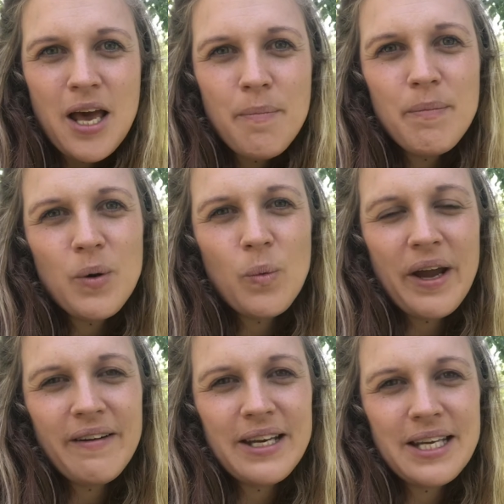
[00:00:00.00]
But
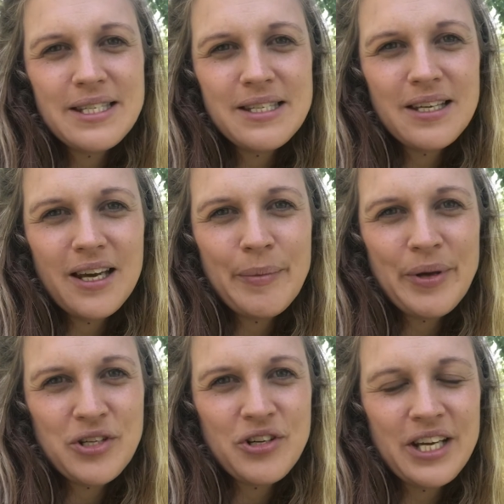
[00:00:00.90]
where it gets a
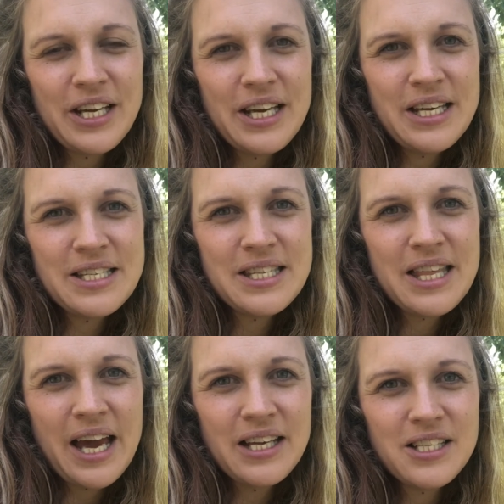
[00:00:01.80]
bit tricky is
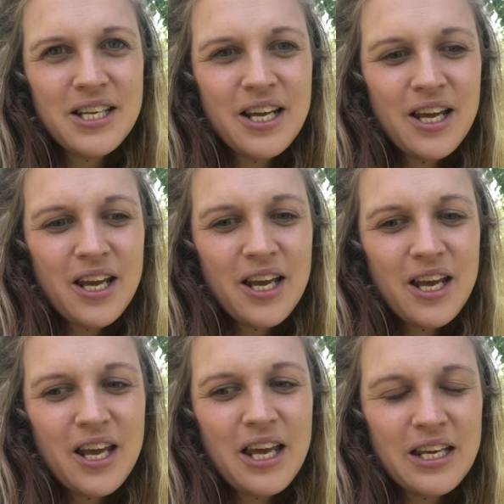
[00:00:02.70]
that
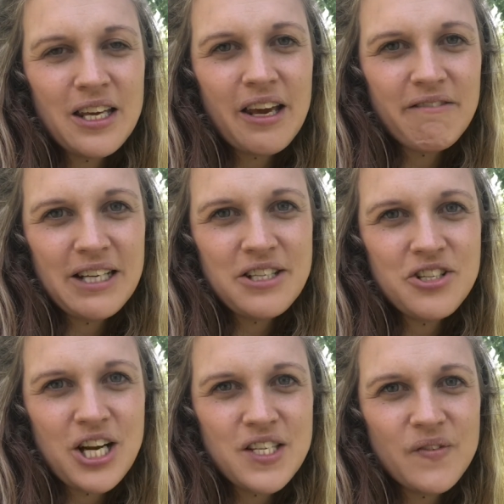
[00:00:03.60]
it can get really
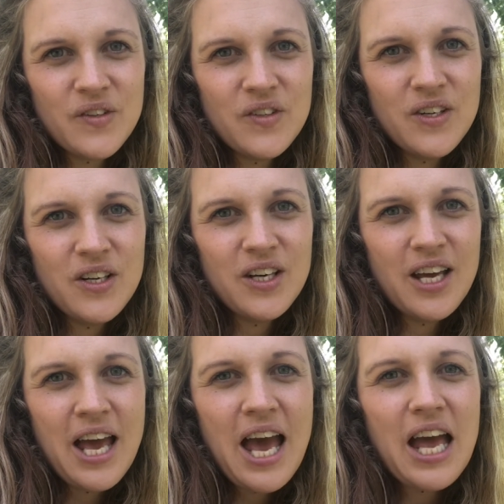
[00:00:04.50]
stressful.
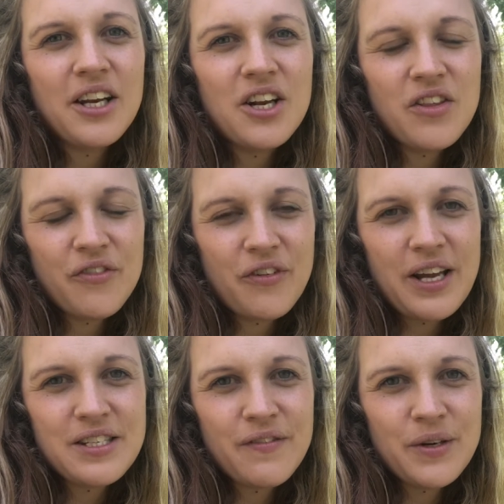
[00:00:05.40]
And I know that
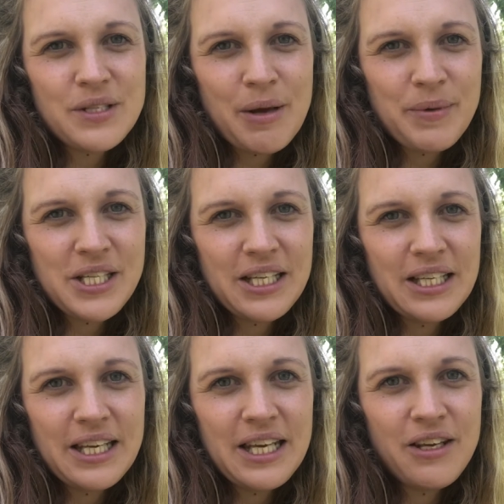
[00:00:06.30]
Fraser feels that
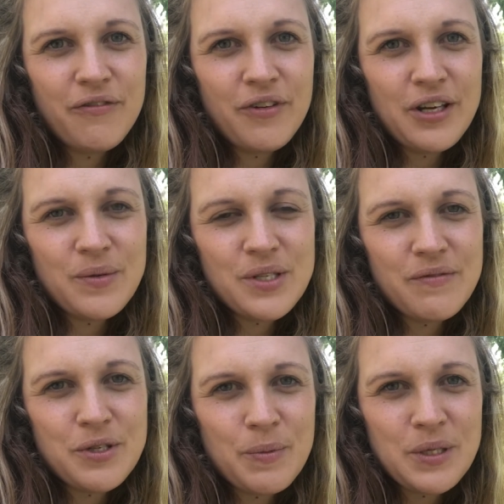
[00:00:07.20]
particularly. He feels the
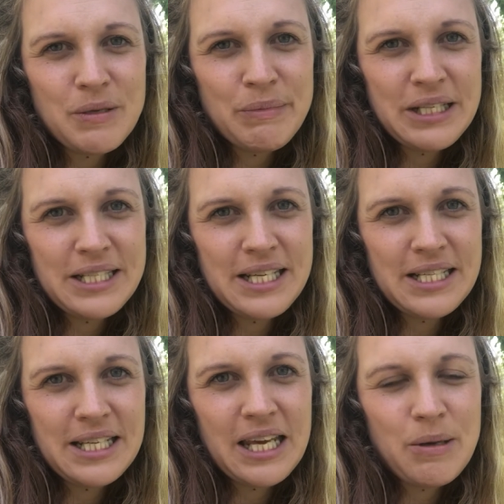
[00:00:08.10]
responsibility
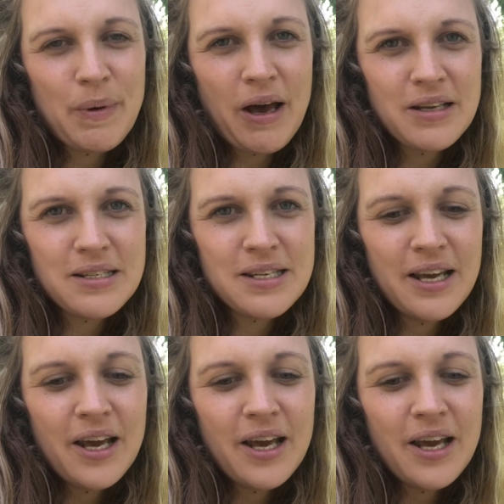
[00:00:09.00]
to keep us